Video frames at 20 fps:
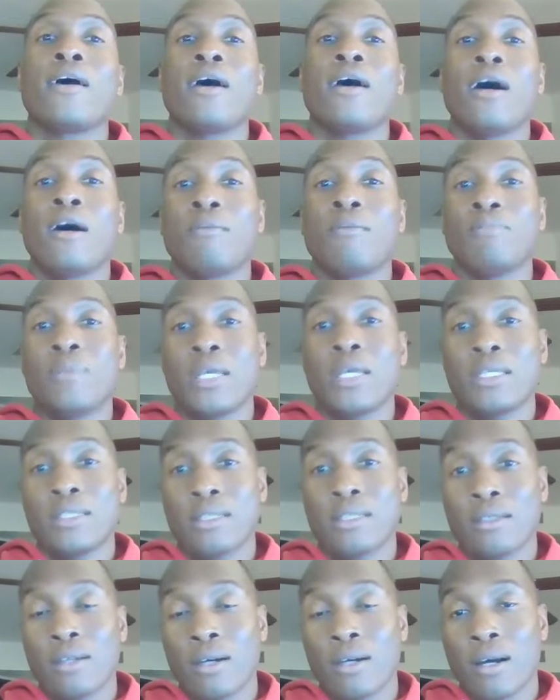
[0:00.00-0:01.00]
update
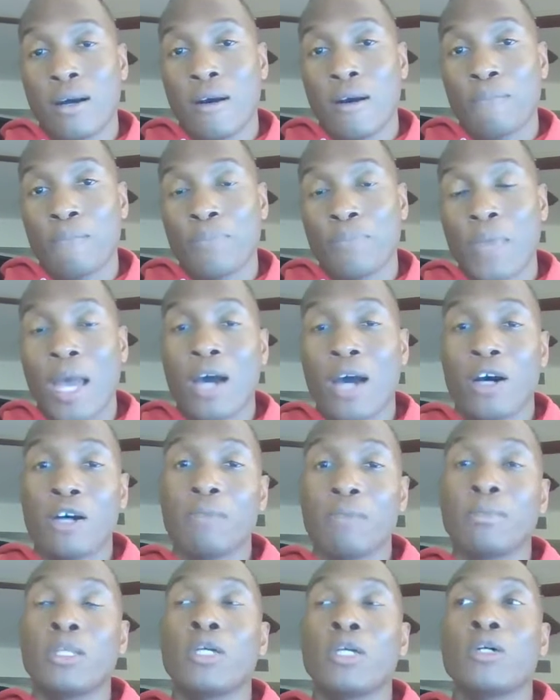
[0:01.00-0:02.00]
I
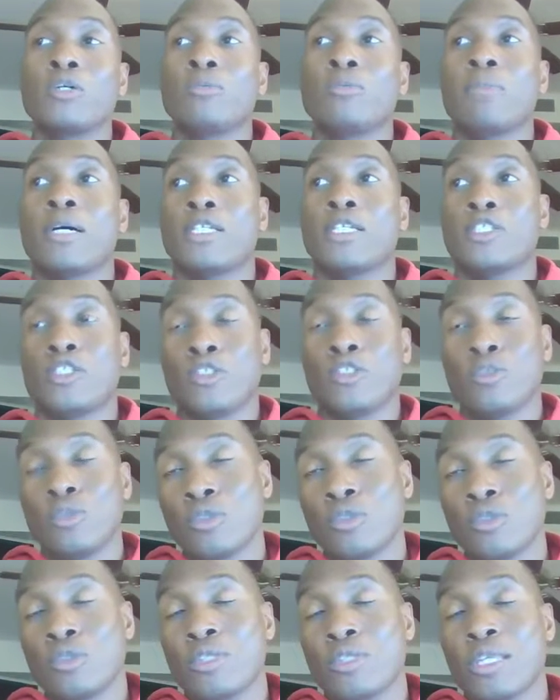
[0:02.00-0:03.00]
upload my June
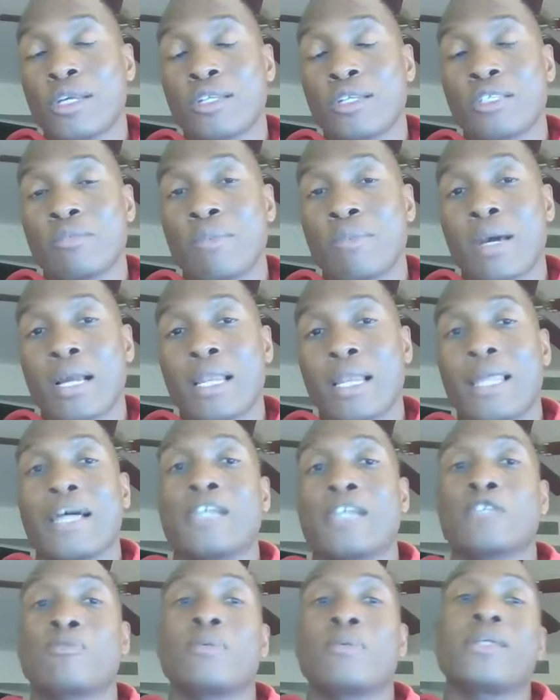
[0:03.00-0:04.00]
newsletter to my
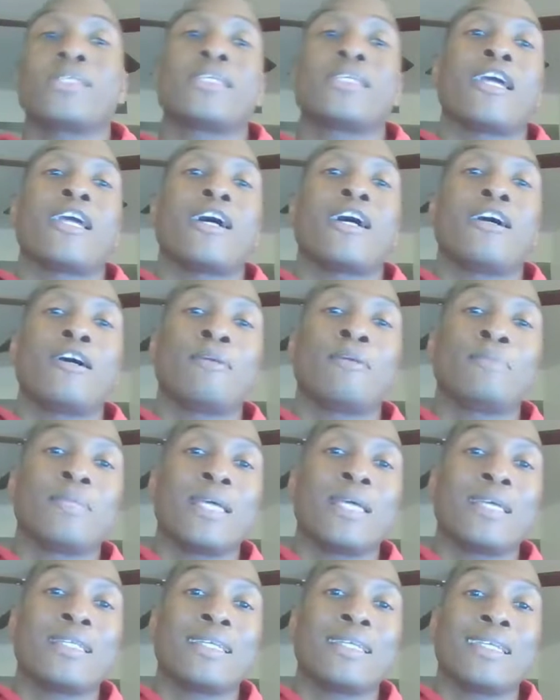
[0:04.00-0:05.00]
cloud space, and I
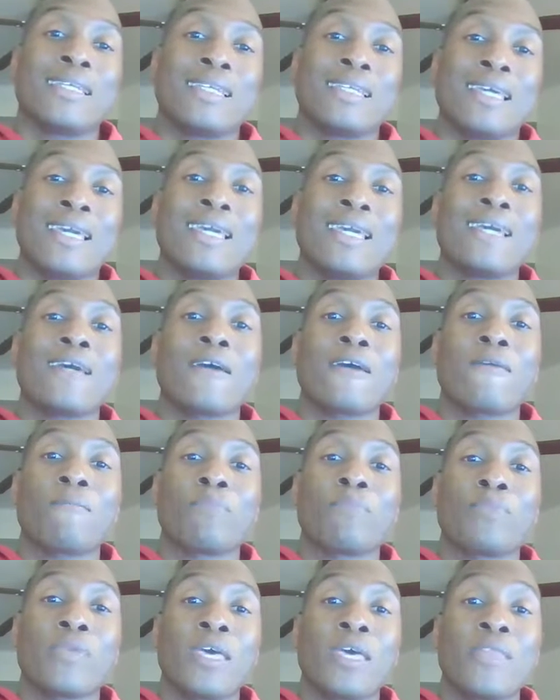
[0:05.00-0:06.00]
update the link
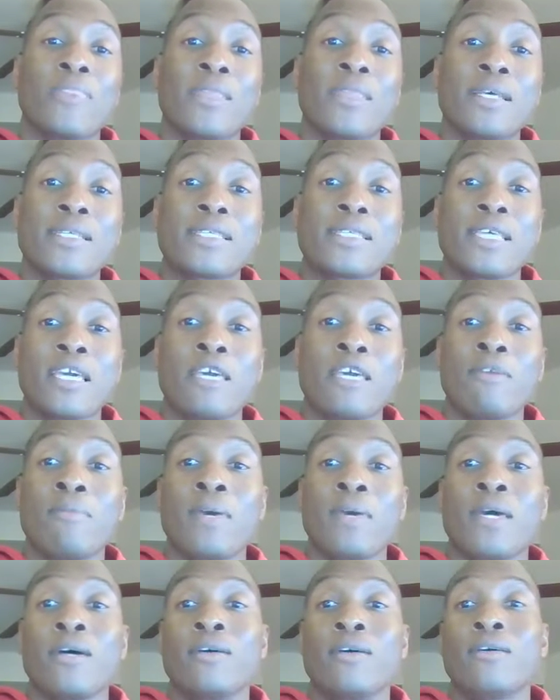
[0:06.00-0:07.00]
in this
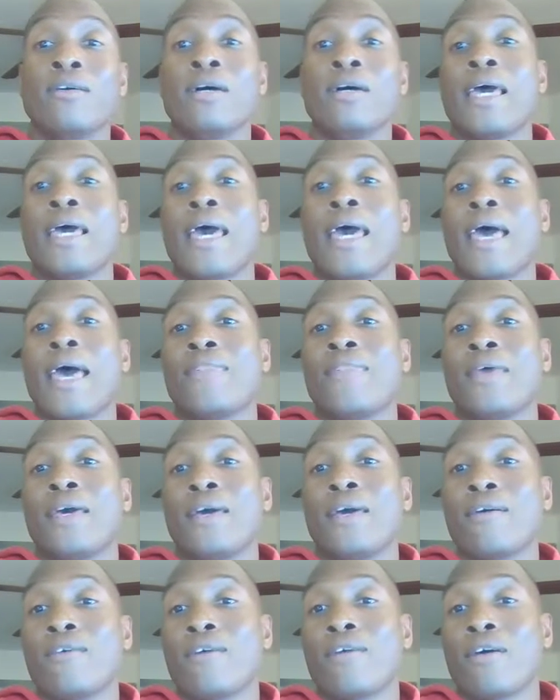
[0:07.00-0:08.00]
email. And
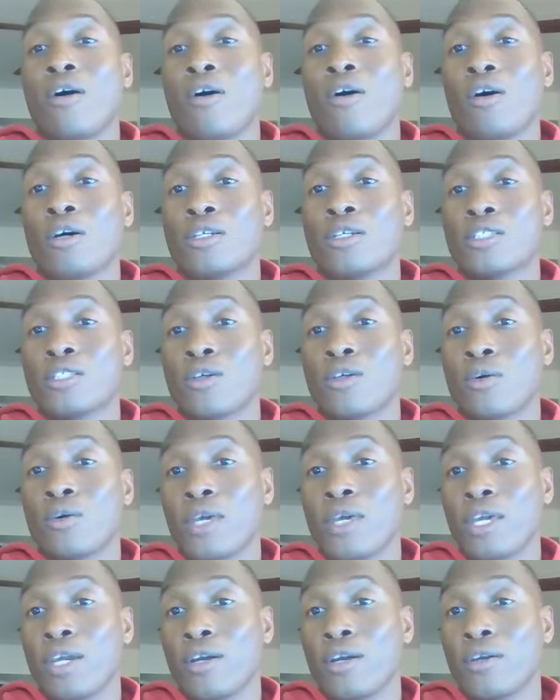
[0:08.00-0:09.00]
then also
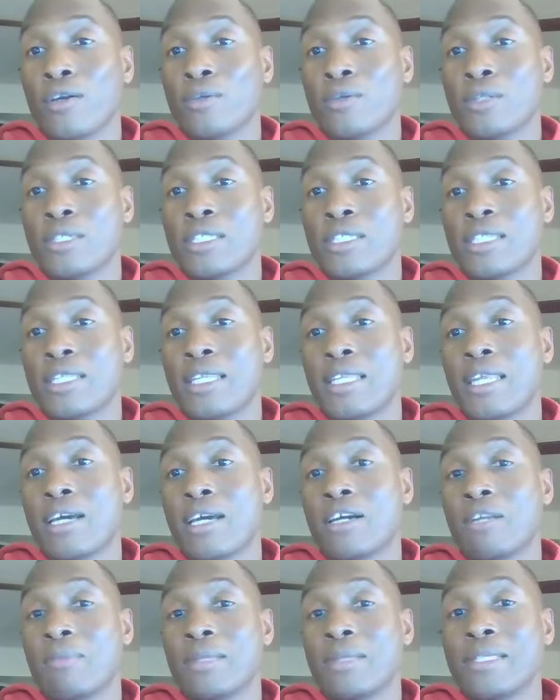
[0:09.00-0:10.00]
here you're going to see they're
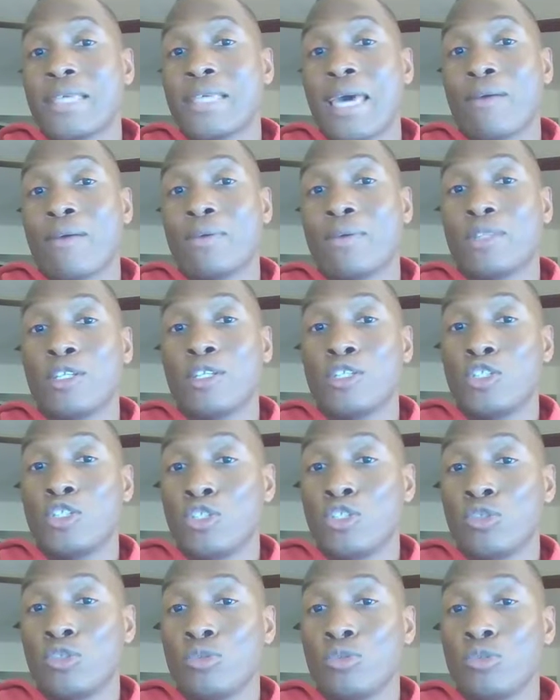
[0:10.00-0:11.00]
going to be tagged with the
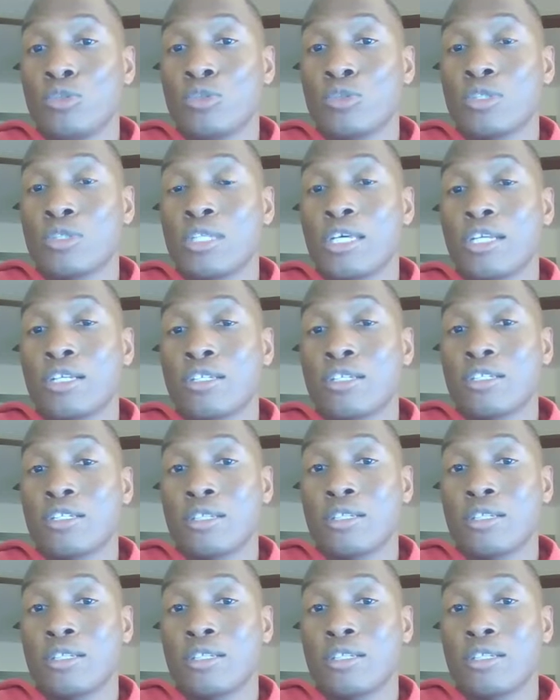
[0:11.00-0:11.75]
June newsletter